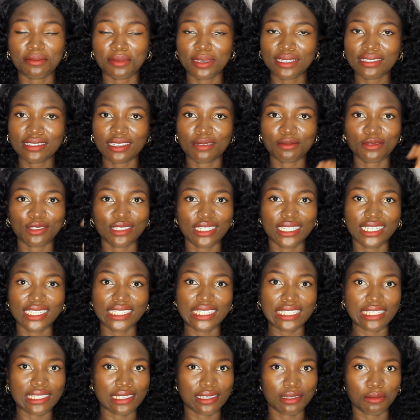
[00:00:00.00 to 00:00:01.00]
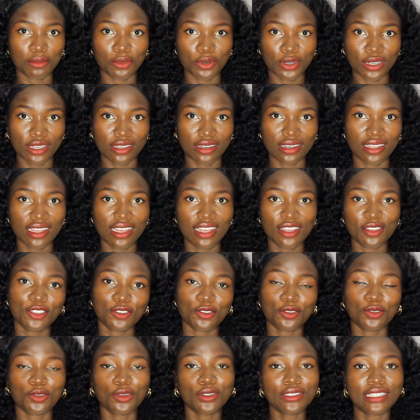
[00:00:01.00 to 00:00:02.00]
best time to take it is in the morning.
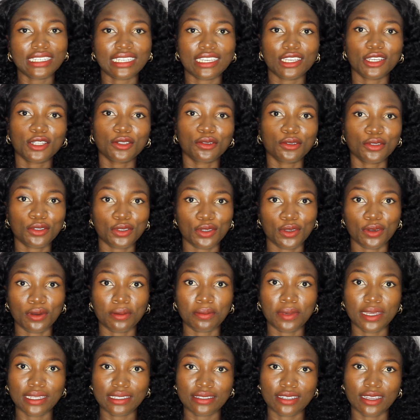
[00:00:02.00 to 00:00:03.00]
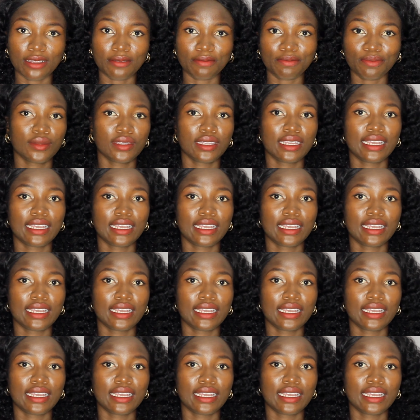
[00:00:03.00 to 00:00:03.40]
So don't take it close to your bedtime.